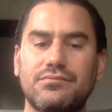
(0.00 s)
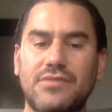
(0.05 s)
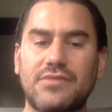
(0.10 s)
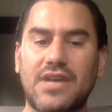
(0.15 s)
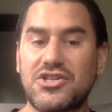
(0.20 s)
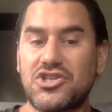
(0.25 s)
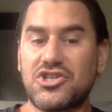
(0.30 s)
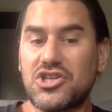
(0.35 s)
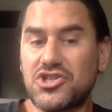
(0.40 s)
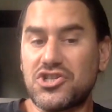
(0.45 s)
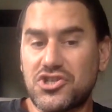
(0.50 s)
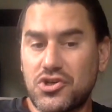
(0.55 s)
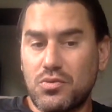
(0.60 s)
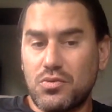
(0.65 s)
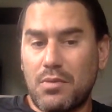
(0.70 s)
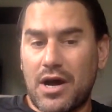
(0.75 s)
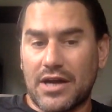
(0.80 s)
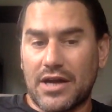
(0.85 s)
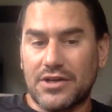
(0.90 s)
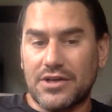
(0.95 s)
It's just too
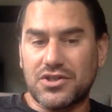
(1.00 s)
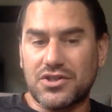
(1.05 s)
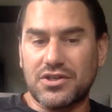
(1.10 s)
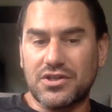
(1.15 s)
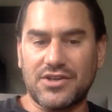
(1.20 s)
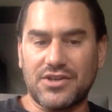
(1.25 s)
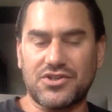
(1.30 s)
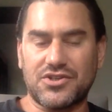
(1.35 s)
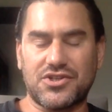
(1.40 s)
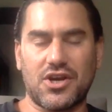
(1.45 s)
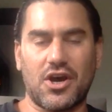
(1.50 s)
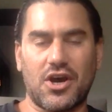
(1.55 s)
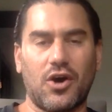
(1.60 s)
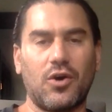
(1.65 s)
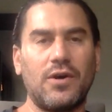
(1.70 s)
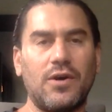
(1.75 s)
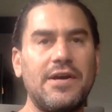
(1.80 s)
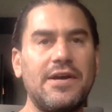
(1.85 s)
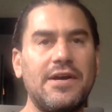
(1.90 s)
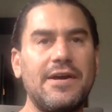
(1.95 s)
much. And
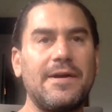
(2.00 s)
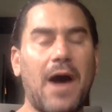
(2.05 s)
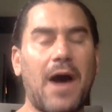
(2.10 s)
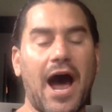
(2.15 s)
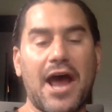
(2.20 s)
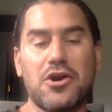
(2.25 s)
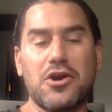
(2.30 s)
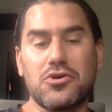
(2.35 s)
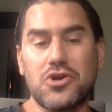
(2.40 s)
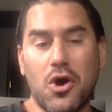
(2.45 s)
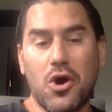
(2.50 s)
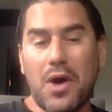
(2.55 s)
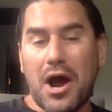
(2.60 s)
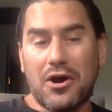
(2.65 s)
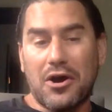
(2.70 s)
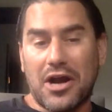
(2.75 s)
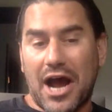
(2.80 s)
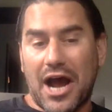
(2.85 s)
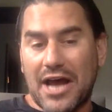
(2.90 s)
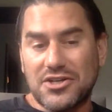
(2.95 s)
so I don't know
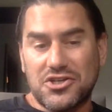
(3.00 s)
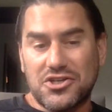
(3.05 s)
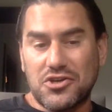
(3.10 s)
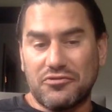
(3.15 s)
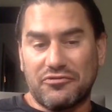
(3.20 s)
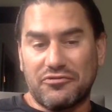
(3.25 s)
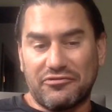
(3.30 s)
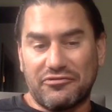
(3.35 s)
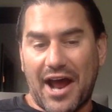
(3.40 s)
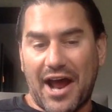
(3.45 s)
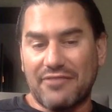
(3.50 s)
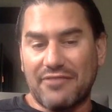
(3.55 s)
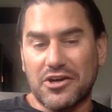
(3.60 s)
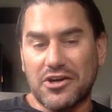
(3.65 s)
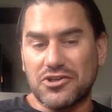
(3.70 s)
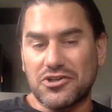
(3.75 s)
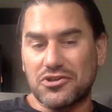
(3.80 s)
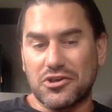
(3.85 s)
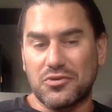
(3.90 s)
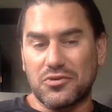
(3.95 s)
how guys do
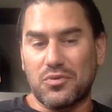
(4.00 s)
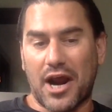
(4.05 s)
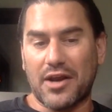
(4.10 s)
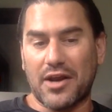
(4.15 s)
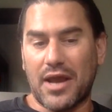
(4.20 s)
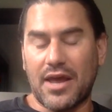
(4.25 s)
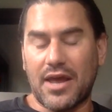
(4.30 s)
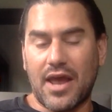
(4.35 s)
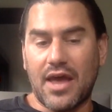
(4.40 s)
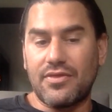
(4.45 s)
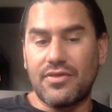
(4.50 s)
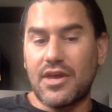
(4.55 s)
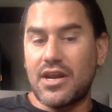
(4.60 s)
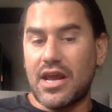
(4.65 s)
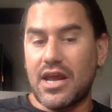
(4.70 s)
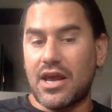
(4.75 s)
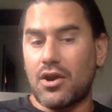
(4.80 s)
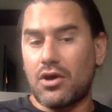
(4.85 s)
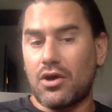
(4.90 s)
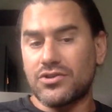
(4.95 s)
500 rhino. And then
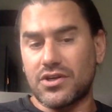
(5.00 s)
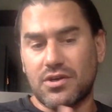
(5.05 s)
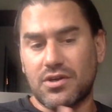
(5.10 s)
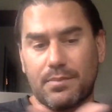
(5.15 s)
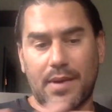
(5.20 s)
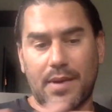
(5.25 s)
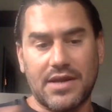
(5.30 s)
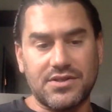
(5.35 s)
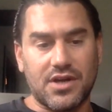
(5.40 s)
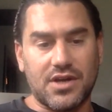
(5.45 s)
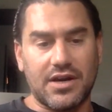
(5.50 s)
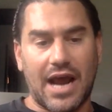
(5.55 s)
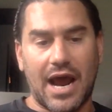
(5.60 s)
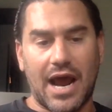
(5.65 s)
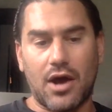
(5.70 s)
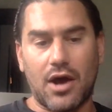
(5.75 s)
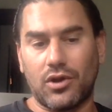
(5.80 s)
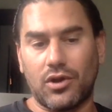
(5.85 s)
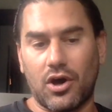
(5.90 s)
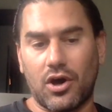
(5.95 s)
it also depends on
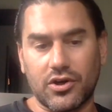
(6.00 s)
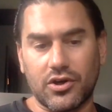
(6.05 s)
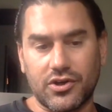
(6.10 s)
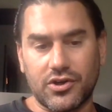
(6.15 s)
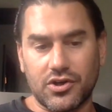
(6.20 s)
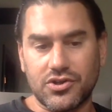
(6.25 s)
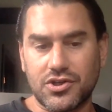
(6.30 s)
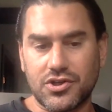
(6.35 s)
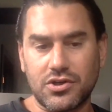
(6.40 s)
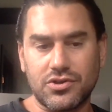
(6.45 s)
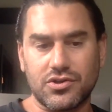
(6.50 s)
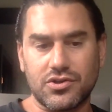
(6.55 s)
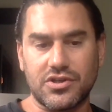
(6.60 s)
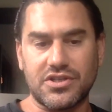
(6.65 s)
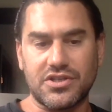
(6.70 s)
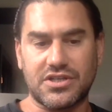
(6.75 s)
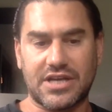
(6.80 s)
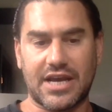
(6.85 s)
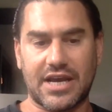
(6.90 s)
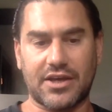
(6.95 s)
how long your
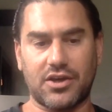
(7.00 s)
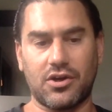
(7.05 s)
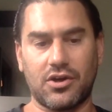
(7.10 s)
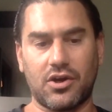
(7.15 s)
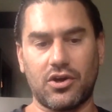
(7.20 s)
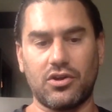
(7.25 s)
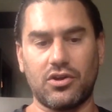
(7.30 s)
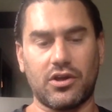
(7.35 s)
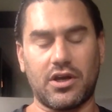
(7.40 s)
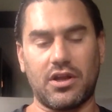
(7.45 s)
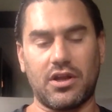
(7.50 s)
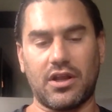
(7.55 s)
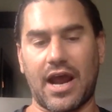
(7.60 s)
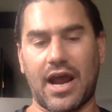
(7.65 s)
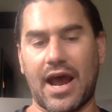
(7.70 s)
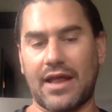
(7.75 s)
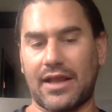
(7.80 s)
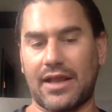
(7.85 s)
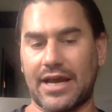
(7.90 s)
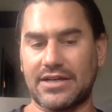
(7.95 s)
surgeries take. You look at a
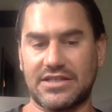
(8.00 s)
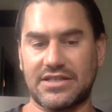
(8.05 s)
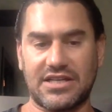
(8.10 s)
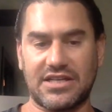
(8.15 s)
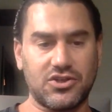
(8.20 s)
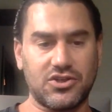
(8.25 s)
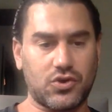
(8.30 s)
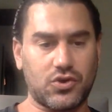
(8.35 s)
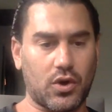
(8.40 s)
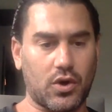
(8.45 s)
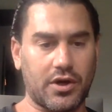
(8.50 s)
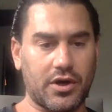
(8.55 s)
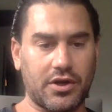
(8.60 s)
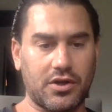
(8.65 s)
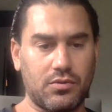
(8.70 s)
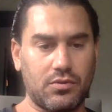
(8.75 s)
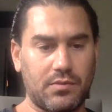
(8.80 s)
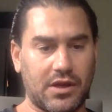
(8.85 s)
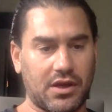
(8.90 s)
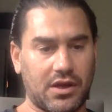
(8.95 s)
guy like Dean
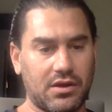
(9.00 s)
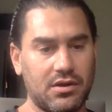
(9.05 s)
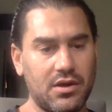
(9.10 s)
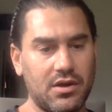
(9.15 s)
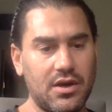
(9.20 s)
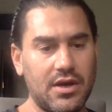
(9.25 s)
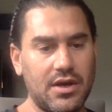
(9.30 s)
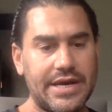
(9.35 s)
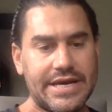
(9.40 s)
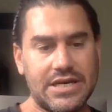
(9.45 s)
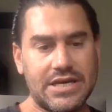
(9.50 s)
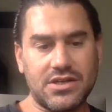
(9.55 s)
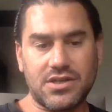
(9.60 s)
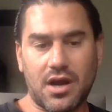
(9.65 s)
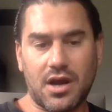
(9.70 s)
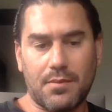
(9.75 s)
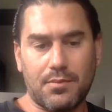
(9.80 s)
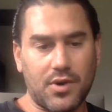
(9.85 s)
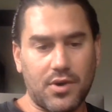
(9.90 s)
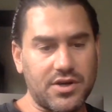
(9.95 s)
Toriumi, his
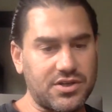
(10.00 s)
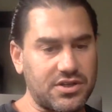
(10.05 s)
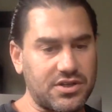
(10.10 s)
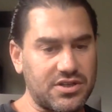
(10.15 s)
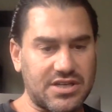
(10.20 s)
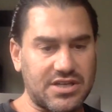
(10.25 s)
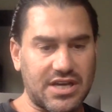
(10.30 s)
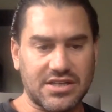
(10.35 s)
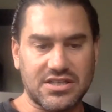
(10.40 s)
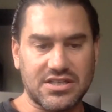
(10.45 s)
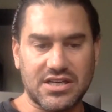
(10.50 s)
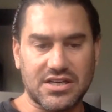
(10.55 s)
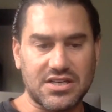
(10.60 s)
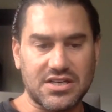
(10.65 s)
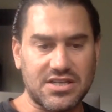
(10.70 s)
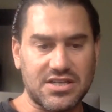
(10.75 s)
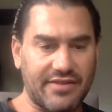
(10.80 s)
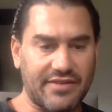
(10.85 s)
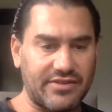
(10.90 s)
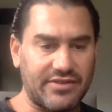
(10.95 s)
operations take
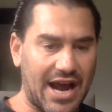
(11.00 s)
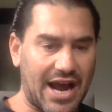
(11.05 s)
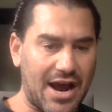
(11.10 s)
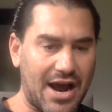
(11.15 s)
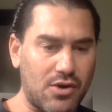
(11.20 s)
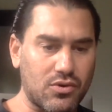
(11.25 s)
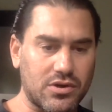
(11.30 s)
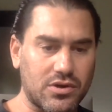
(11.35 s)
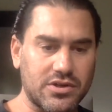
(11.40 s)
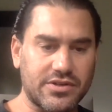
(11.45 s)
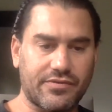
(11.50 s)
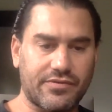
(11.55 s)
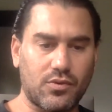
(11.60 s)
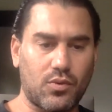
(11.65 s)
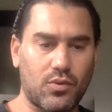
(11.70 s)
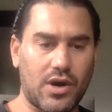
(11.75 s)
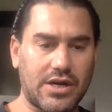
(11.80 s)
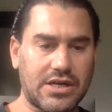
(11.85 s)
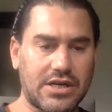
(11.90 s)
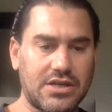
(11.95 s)
6-7 hours for
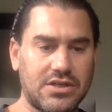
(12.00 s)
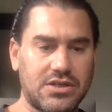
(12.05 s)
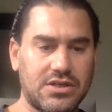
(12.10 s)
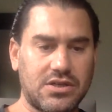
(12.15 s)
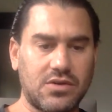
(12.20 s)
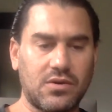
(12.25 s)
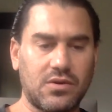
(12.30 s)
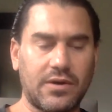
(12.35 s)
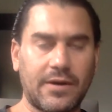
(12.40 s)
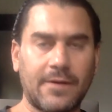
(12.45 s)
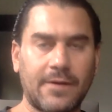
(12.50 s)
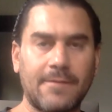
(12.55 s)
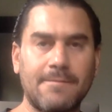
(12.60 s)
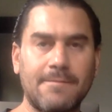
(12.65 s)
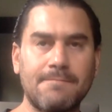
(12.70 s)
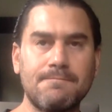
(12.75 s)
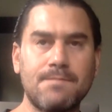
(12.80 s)
what he's doing.